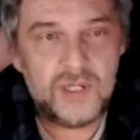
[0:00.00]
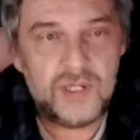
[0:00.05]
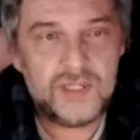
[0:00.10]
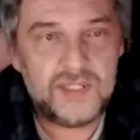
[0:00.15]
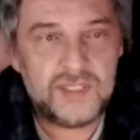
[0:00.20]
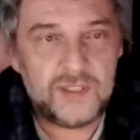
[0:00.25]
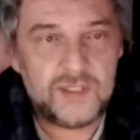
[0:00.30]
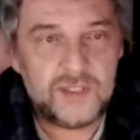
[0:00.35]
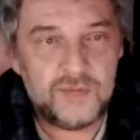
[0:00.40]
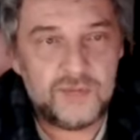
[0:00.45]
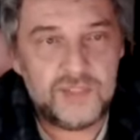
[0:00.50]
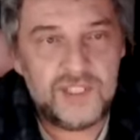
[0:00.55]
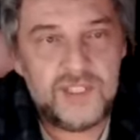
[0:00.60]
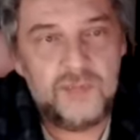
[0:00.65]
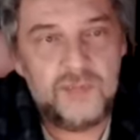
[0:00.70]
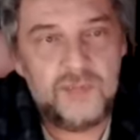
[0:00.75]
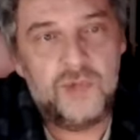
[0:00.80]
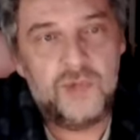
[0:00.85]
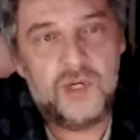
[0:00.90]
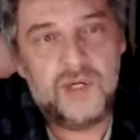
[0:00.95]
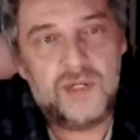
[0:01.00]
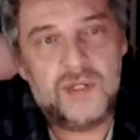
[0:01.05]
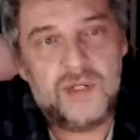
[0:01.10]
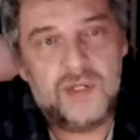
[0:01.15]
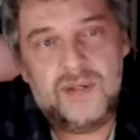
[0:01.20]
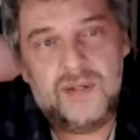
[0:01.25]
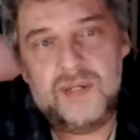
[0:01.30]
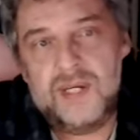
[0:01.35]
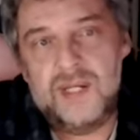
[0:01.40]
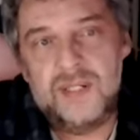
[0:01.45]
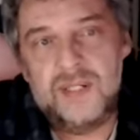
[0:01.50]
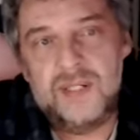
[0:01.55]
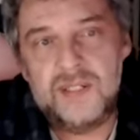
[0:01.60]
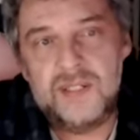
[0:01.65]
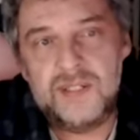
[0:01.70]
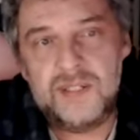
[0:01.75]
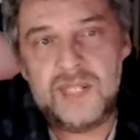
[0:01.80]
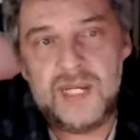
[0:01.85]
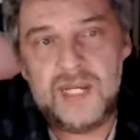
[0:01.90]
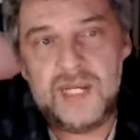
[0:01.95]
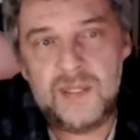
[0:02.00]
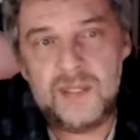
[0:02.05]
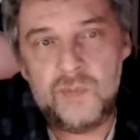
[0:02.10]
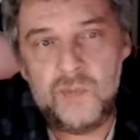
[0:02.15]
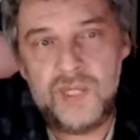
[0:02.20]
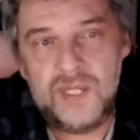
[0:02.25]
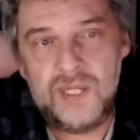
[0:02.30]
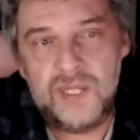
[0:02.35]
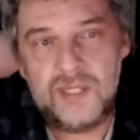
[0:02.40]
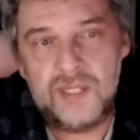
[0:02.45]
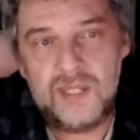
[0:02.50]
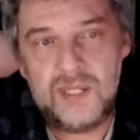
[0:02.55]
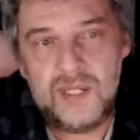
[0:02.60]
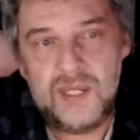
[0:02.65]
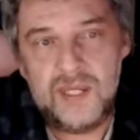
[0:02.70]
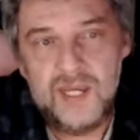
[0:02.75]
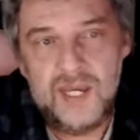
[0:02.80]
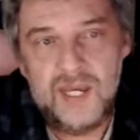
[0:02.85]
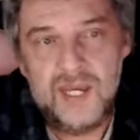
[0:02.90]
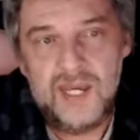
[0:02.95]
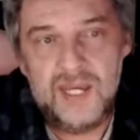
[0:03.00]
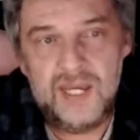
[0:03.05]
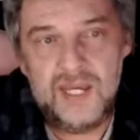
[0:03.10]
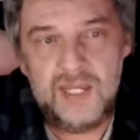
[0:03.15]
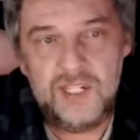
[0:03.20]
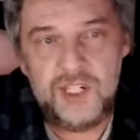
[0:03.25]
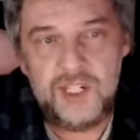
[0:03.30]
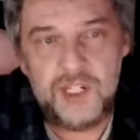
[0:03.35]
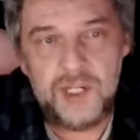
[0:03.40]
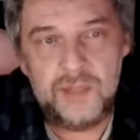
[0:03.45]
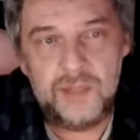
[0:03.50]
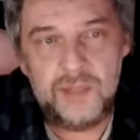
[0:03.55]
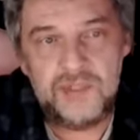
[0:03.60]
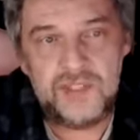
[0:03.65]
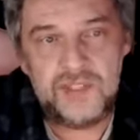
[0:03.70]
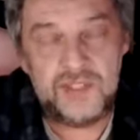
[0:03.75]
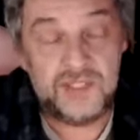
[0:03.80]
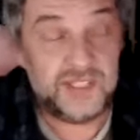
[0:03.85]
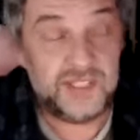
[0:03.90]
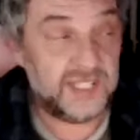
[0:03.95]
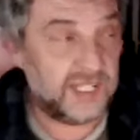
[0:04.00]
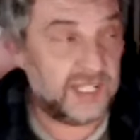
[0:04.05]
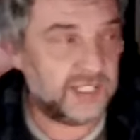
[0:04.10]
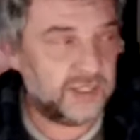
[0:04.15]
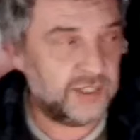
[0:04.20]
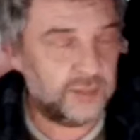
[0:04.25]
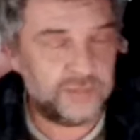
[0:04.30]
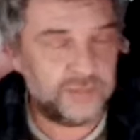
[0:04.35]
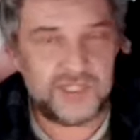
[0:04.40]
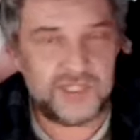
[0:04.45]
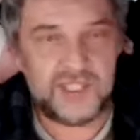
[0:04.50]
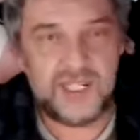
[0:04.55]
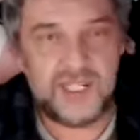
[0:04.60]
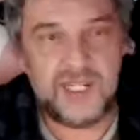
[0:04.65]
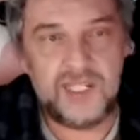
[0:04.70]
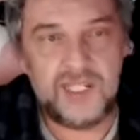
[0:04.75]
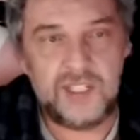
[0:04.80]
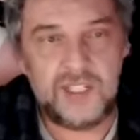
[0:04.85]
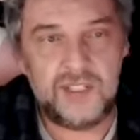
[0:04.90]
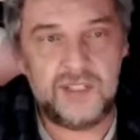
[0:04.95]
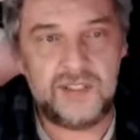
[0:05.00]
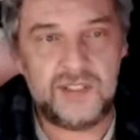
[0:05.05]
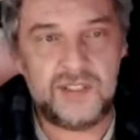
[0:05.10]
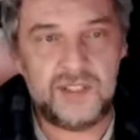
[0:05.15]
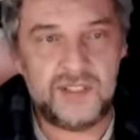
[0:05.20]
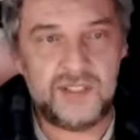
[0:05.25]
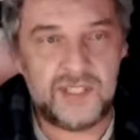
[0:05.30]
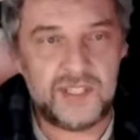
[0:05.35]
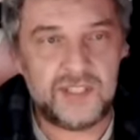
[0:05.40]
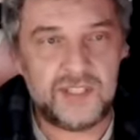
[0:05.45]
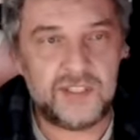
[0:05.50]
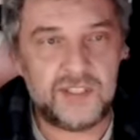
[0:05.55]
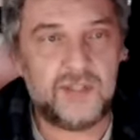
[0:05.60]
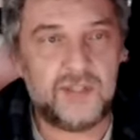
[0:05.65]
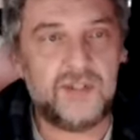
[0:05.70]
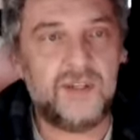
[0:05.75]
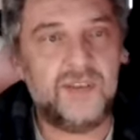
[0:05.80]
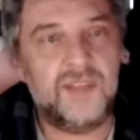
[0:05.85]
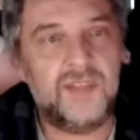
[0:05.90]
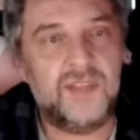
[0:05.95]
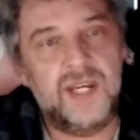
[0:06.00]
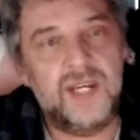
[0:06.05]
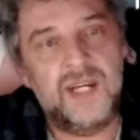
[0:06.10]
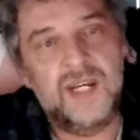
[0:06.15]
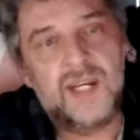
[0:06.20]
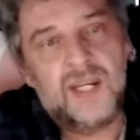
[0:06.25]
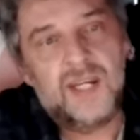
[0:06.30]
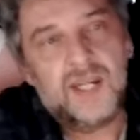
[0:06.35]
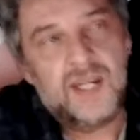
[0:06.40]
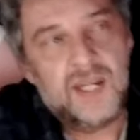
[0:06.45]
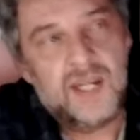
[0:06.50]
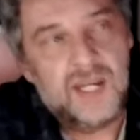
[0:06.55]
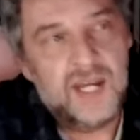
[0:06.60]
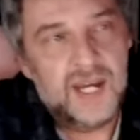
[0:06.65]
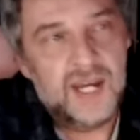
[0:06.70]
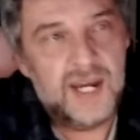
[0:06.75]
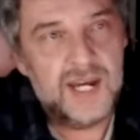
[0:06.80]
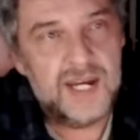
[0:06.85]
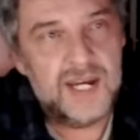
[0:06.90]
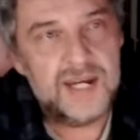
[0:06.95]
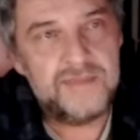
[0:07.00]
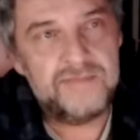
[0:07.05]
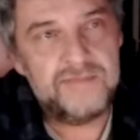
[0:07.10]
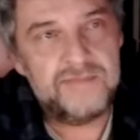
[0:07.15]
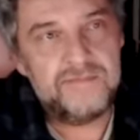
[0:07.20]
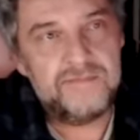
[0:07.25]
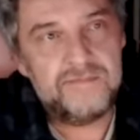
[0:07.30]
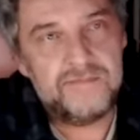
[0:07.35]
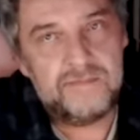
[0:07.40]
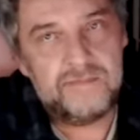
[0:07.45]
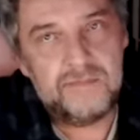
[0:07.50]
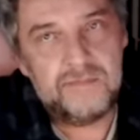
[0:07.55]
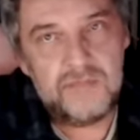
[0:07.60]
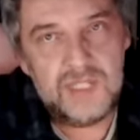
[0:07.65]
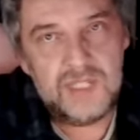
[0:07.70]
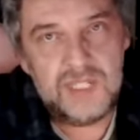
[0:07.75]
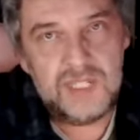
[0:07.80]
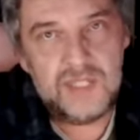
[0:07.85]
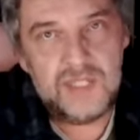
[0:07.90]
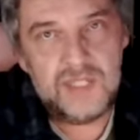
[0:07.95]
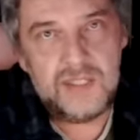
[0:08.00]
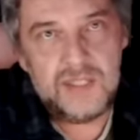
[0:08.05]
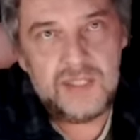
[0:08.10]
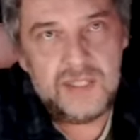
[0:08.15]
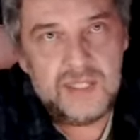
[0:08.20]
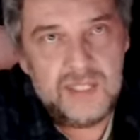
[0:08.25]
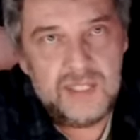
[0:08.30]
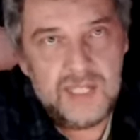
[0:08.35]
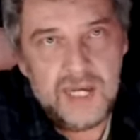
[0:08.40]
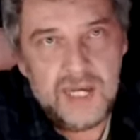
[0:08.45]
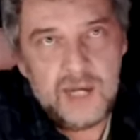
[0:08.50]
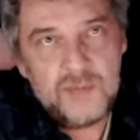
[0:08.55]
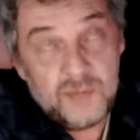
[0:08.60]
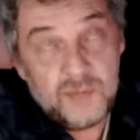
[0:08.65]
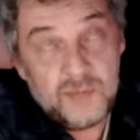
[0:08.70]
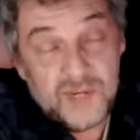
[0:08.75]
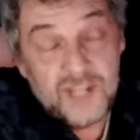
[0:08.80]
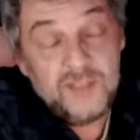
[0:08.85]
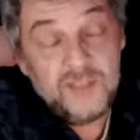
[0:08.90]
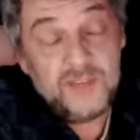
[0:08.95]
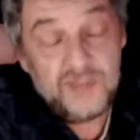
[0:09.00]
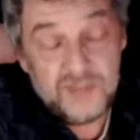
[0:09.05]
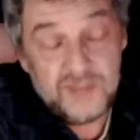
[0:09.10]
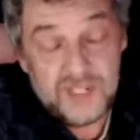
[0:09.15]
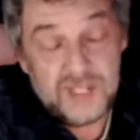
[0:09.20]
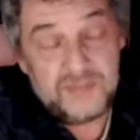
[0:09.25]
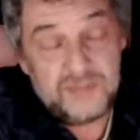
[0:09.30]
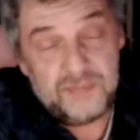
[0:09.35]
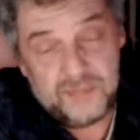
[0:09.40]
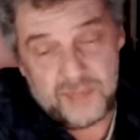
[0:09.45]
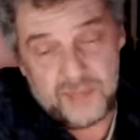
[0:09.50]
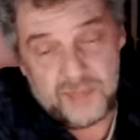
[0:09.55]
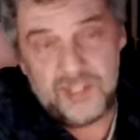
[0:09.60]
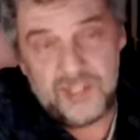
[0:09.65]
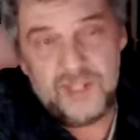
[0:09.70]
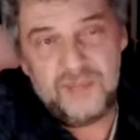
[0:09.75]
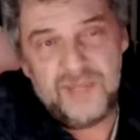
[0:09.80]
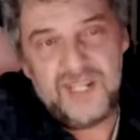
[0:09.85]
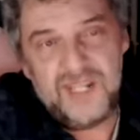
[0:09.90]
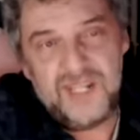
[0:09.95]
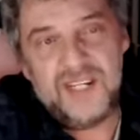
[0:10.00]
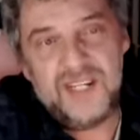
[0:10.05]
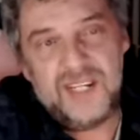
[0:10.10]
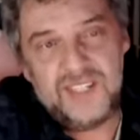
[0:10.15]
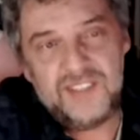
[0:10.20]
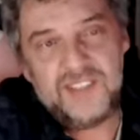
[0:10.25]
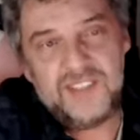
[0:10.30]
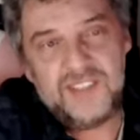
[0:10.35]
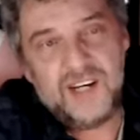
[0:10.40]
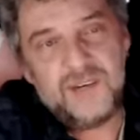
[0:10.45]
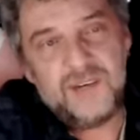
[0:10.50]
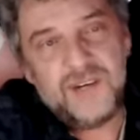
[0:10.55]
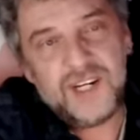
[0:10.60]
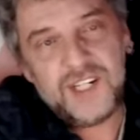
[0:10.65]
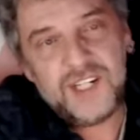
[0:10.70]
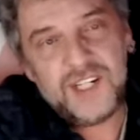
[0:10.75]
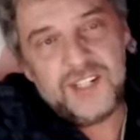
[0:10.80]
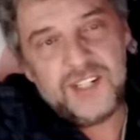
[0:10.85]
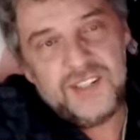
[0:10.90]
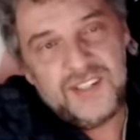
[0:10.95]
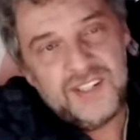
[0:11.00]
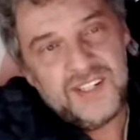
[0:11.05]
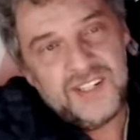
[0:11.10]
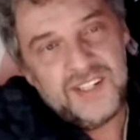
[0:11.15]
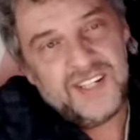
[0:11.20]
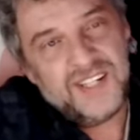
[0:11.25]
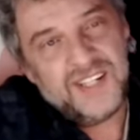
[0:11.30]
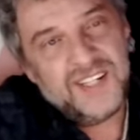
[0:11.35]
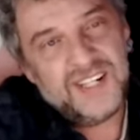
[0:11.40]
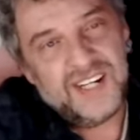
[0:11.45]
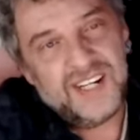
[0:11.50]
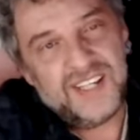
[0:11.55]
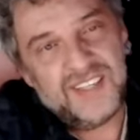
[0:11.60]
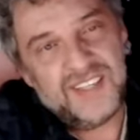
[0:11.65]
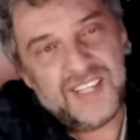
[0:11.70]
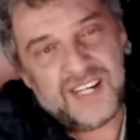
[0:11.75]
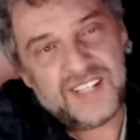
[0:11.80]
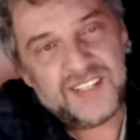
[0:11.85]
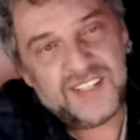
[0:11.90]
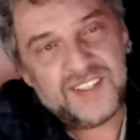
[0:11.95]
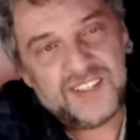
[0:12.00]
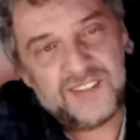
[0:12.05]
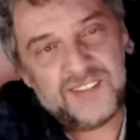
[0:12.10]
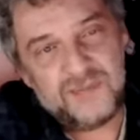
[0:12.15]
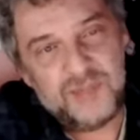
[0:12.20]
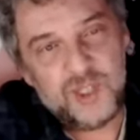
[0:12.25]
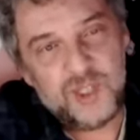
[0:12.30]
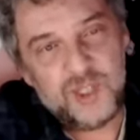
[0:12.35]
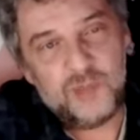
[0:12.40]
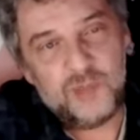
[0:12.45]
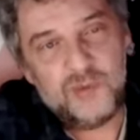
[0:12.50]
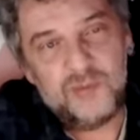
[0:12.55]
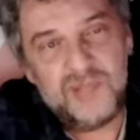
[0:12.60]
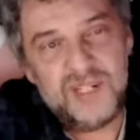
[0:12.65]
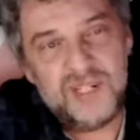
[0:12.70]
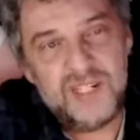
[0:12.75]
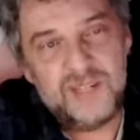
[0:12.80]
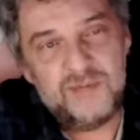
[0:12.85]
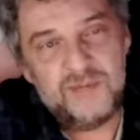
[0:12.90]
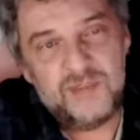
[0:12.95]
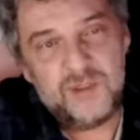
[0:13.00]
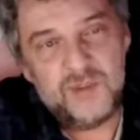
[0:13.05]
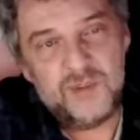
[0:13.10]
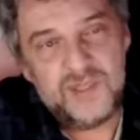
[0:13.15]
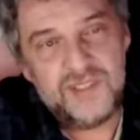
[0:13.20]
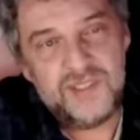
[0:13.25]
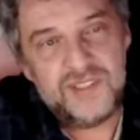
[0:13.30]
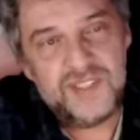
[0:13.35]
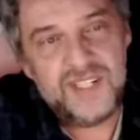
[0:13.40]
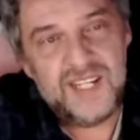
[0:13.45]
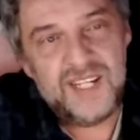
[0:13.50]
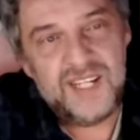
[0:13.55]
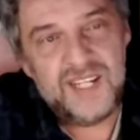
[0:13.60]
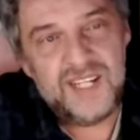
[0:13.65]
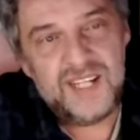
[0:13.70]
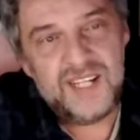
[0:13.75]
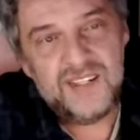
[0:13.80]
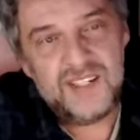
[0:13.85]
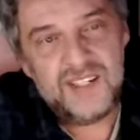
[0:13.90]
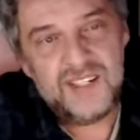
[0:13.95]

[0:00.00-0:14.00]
discovered Tim Walker and like the way that he shoots and sets up stages and this sort of thing. My wife pointed me in his direction and that's become a big influence again.